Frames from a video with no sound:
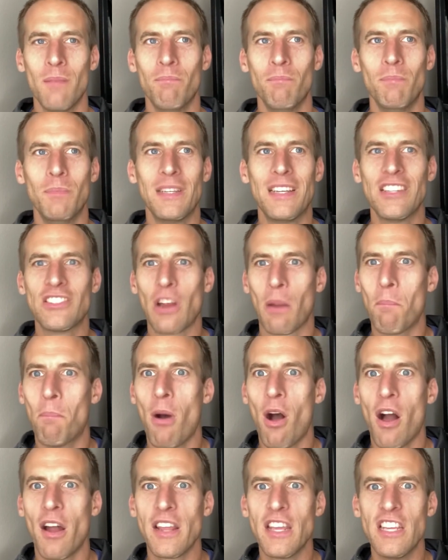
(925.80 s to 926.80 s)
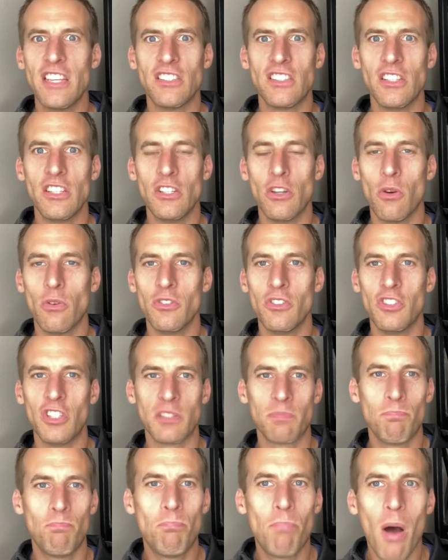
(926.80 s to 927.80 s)
because our body is, you know,
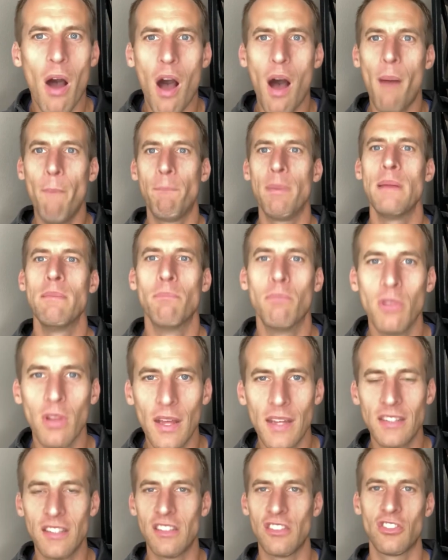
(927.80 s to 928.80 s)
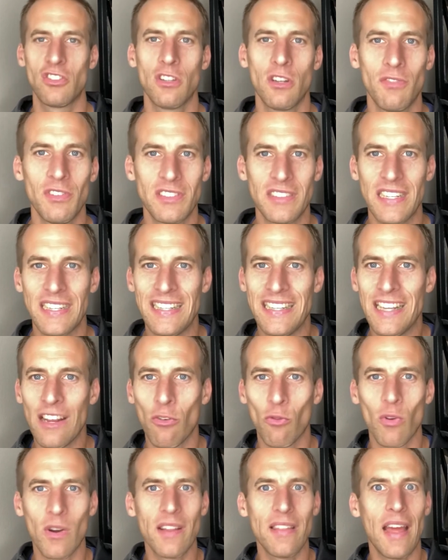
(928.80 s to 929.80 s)
just pumping blood to the surface to get
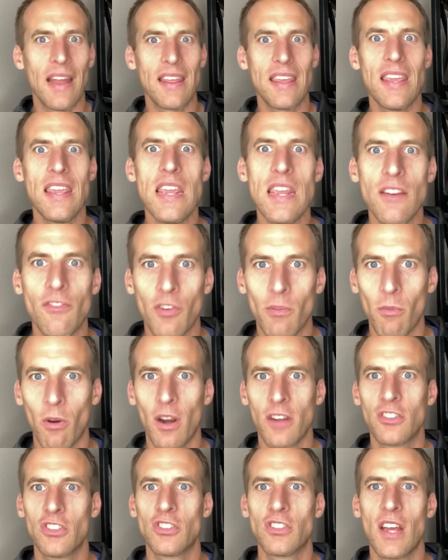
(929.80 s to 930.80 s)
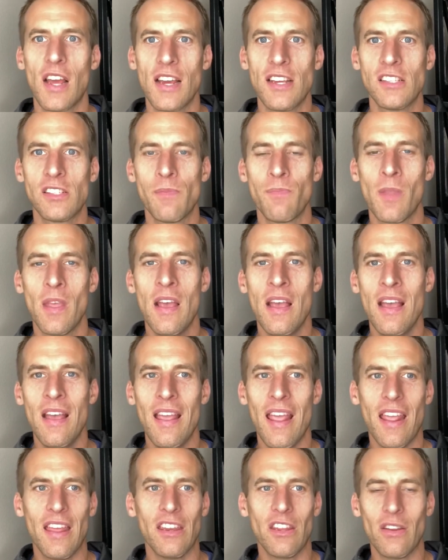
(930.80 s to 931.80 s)
rid of that heat from our exercise.
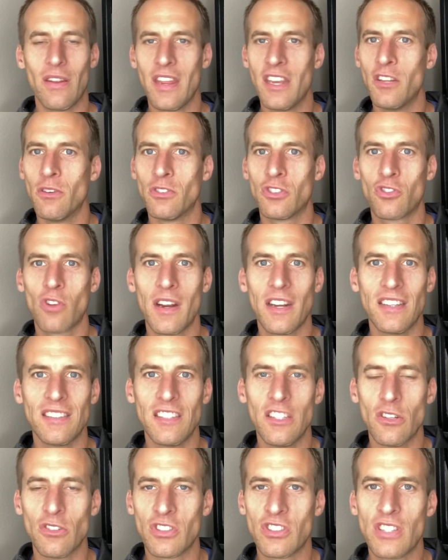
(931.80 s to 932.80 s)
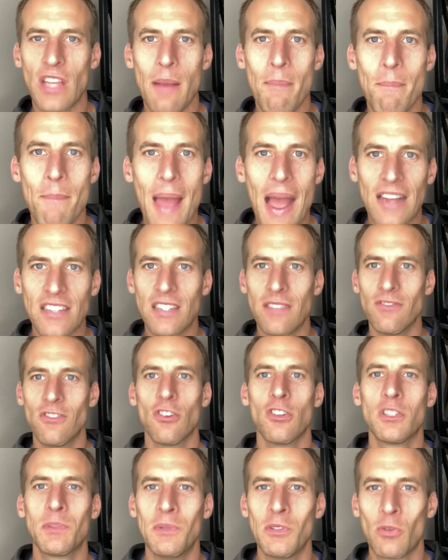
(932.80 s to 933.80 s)
And, and it was trying to, you know, send massive
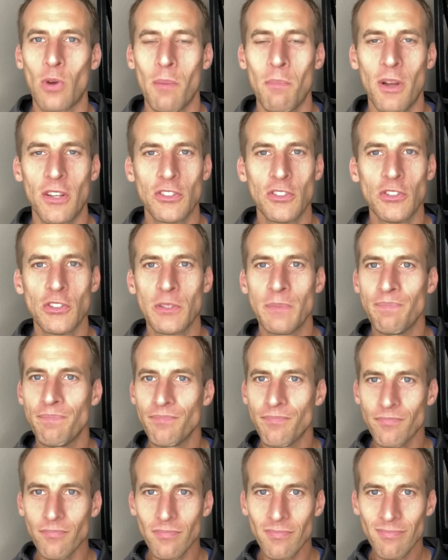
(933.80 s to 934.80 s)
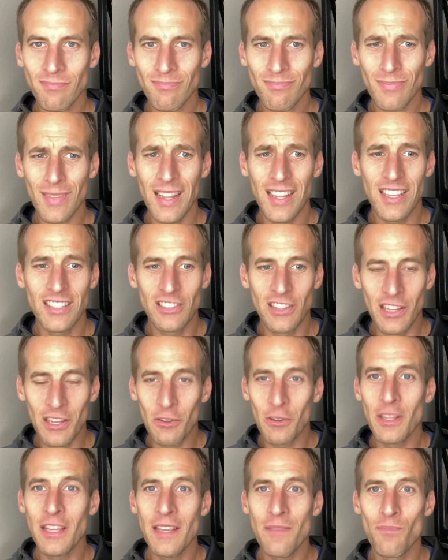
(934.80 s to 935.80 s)
nourishment to our muscles. Because
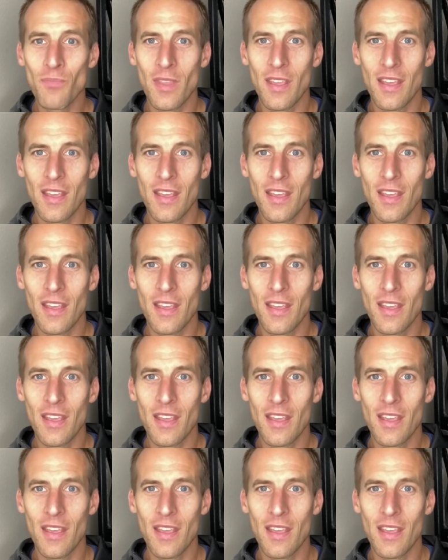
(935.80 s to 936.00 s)
literally,